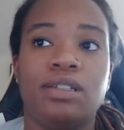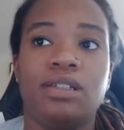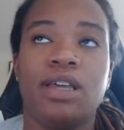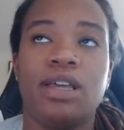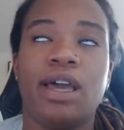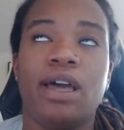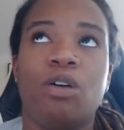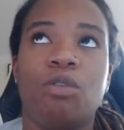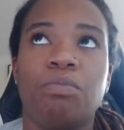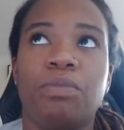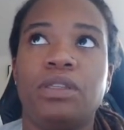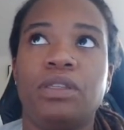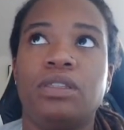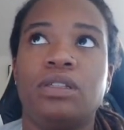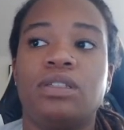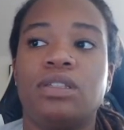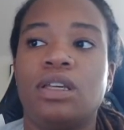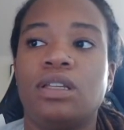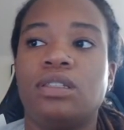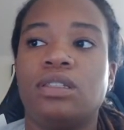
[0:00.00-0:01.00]
help in the
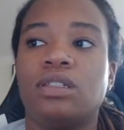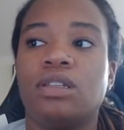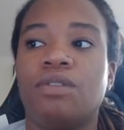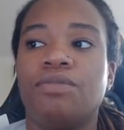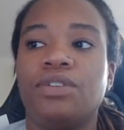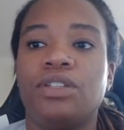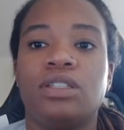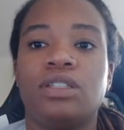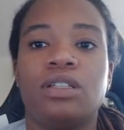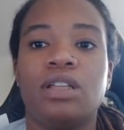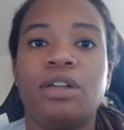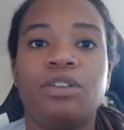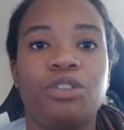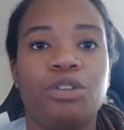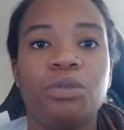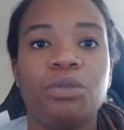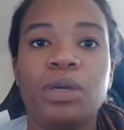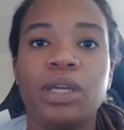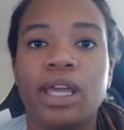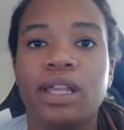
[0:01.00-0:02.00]
sense of it's not
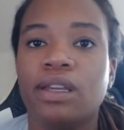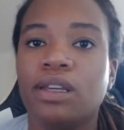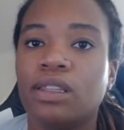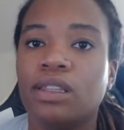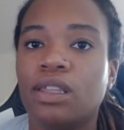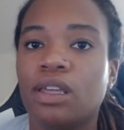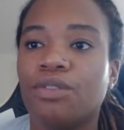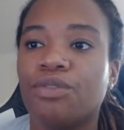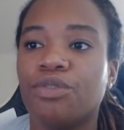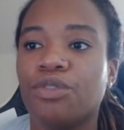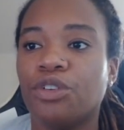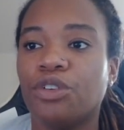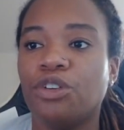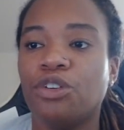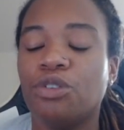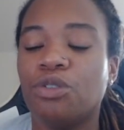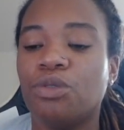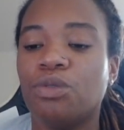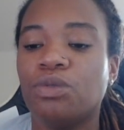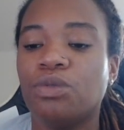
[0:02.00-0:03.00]
doing anything for
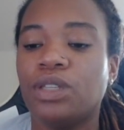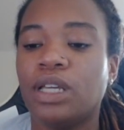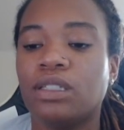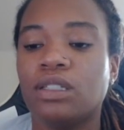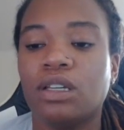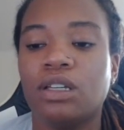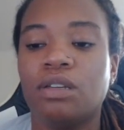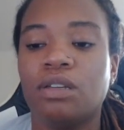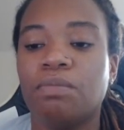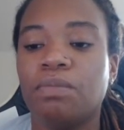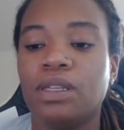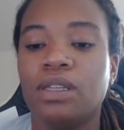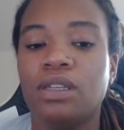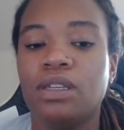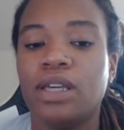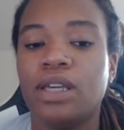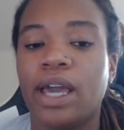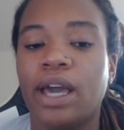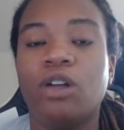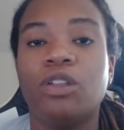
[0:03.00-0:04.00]
you that's going to be
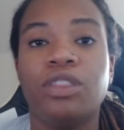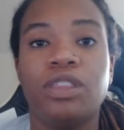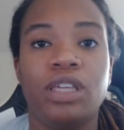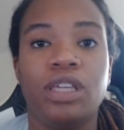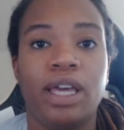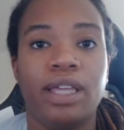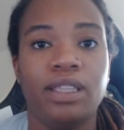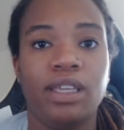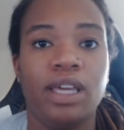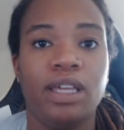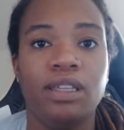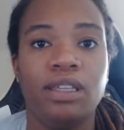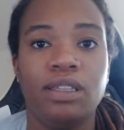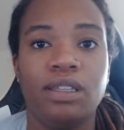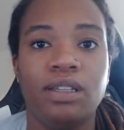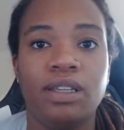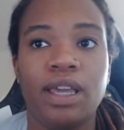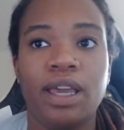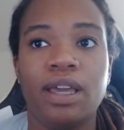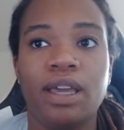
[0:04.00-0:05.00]
healthy at the end of
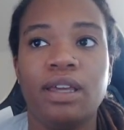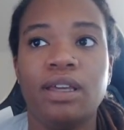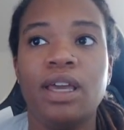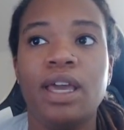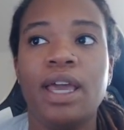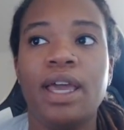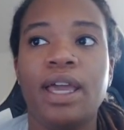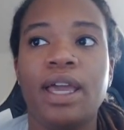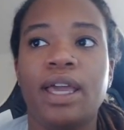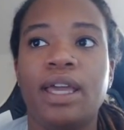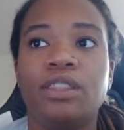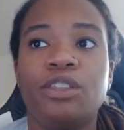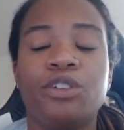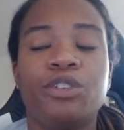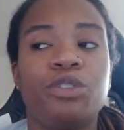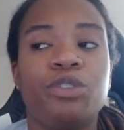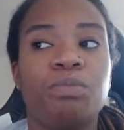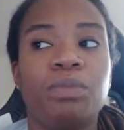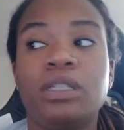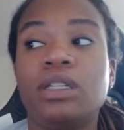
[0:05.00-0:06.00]
the day. And
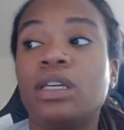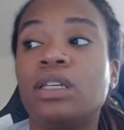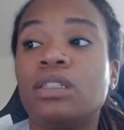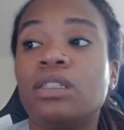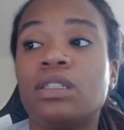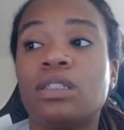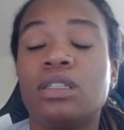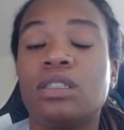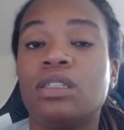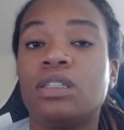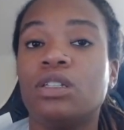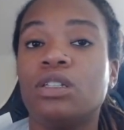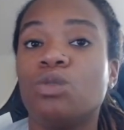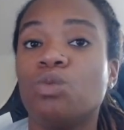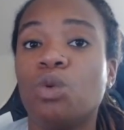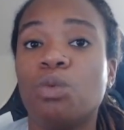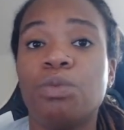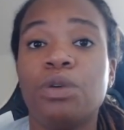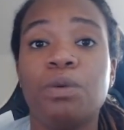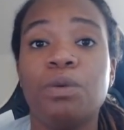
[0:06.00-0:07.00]
there's been instances
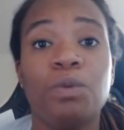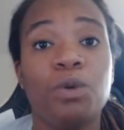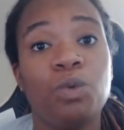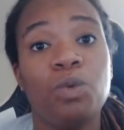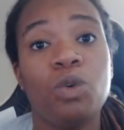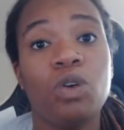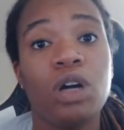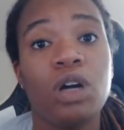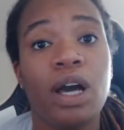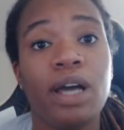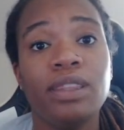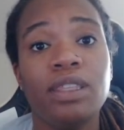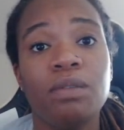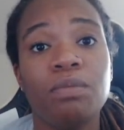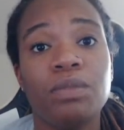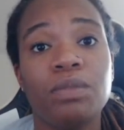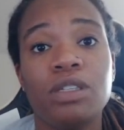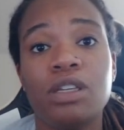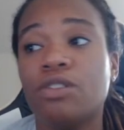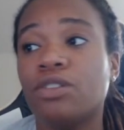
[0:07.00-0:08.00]
where people will cut
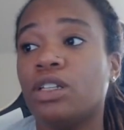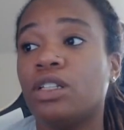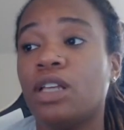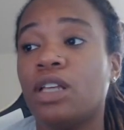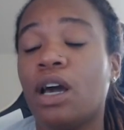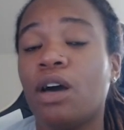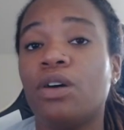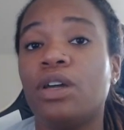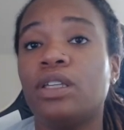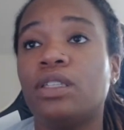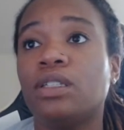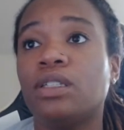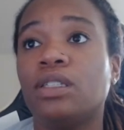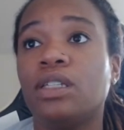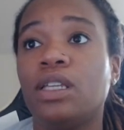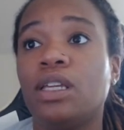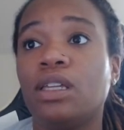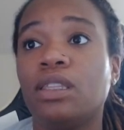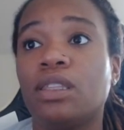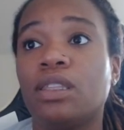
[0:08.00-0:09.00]
themselves and now it's
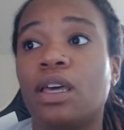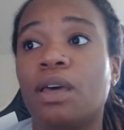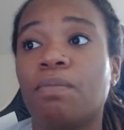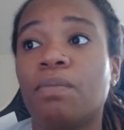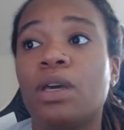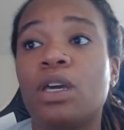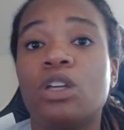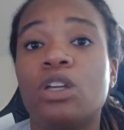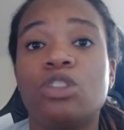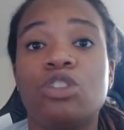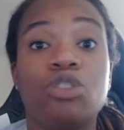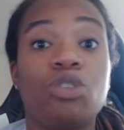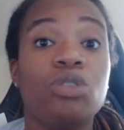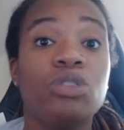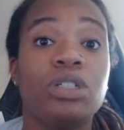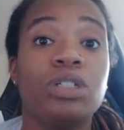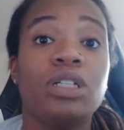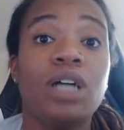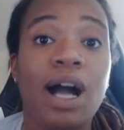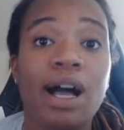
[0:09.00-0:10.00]
leading them to go
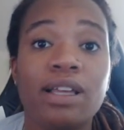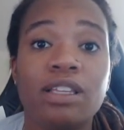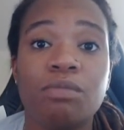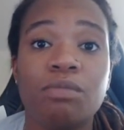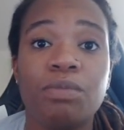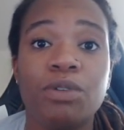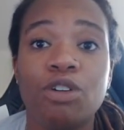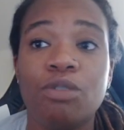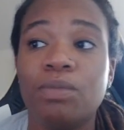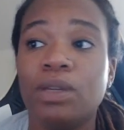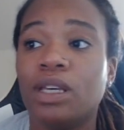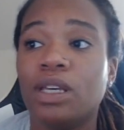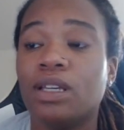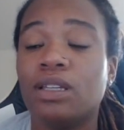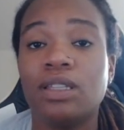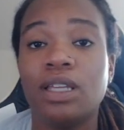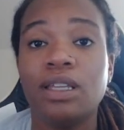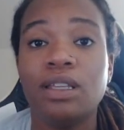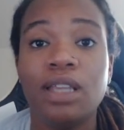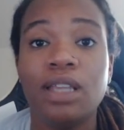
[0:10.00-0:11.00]
to the hospital because
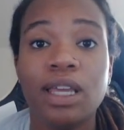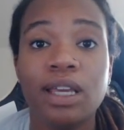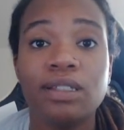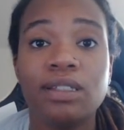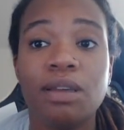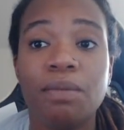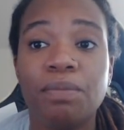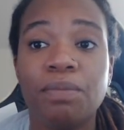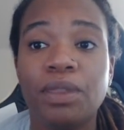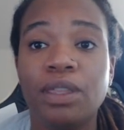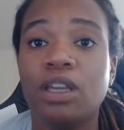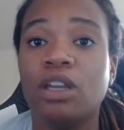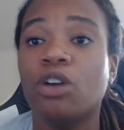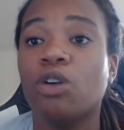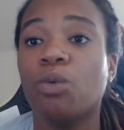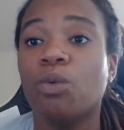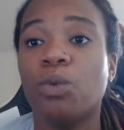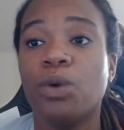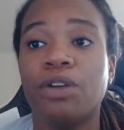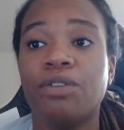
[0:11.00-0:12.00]
they nicked something
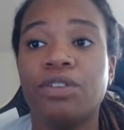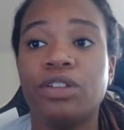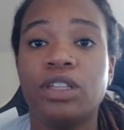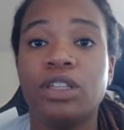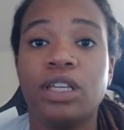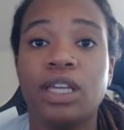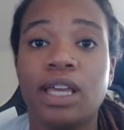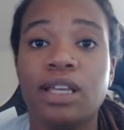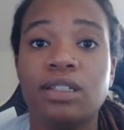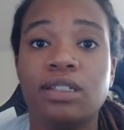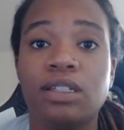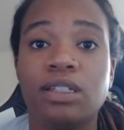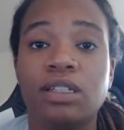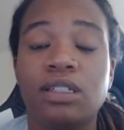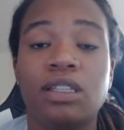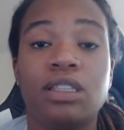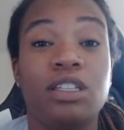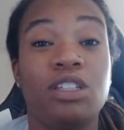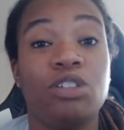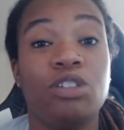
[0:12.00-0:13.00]
or whatever the case is.
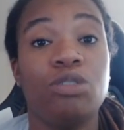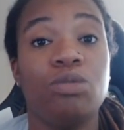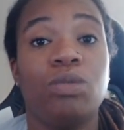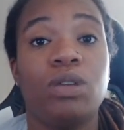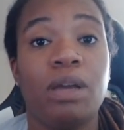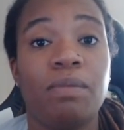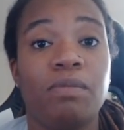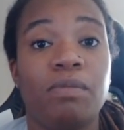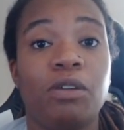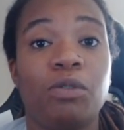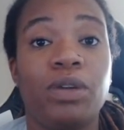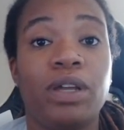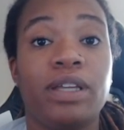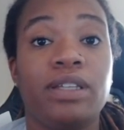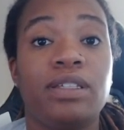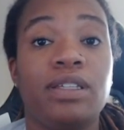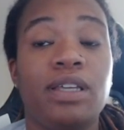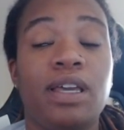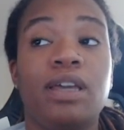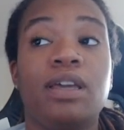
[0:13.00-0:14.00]
And this is what I mean when I
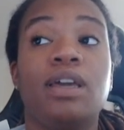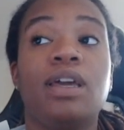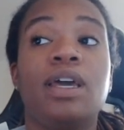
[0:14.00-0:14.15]
say